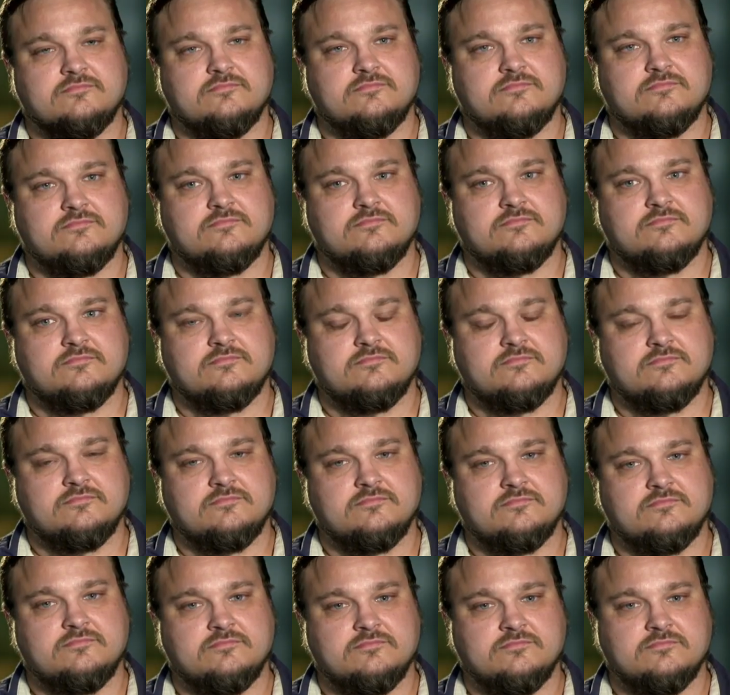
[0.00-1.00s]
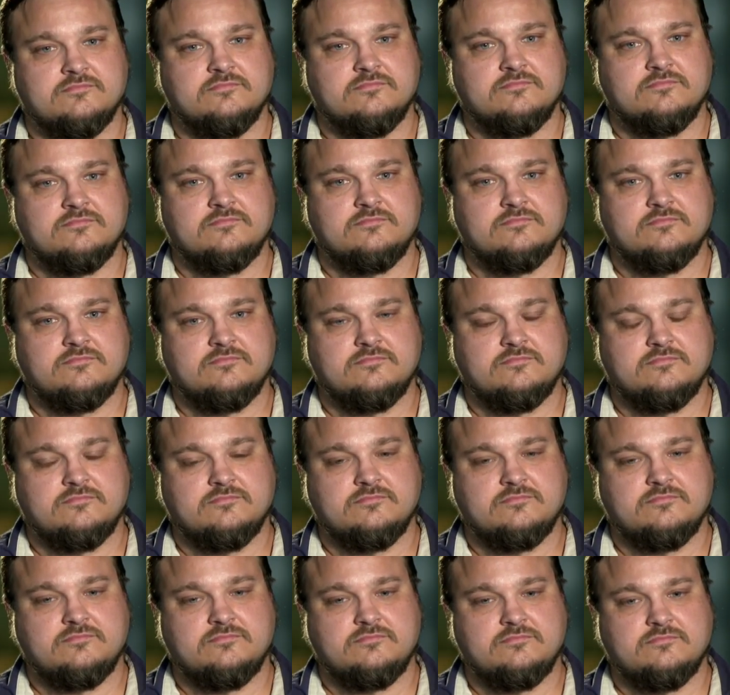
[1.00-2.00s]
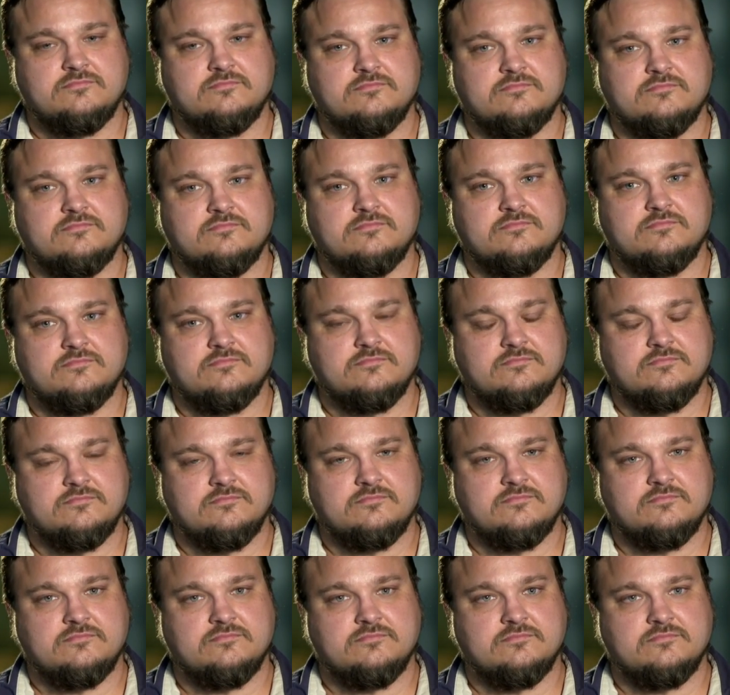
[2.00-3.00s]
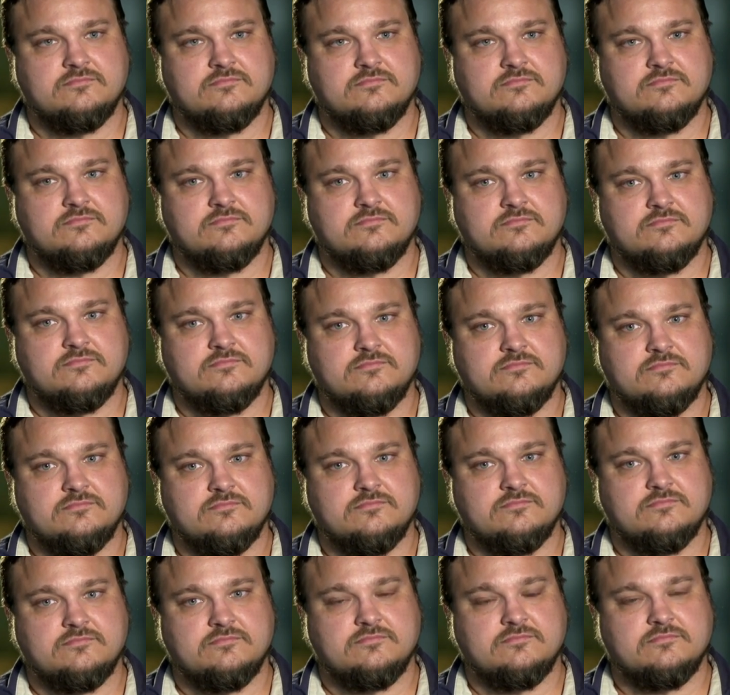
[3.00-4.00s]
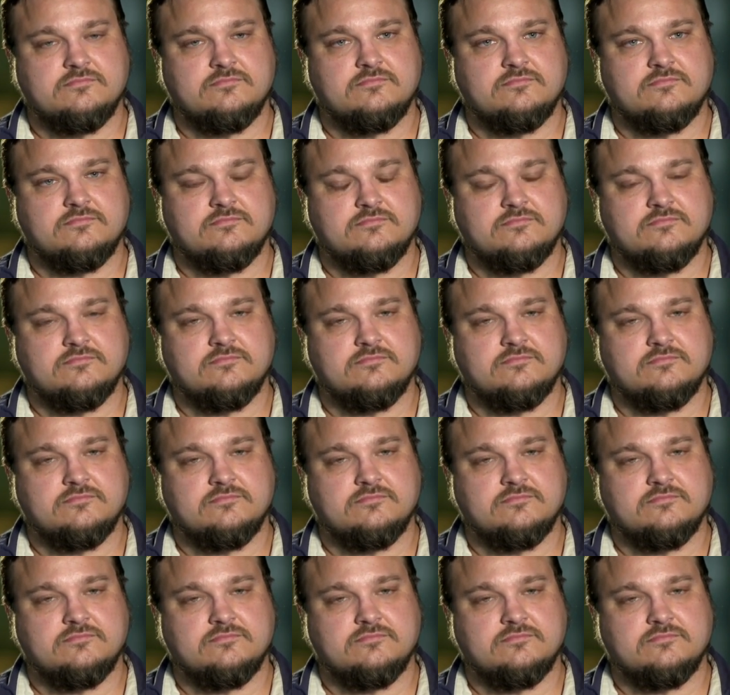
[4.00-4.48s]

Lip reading: (not speaking)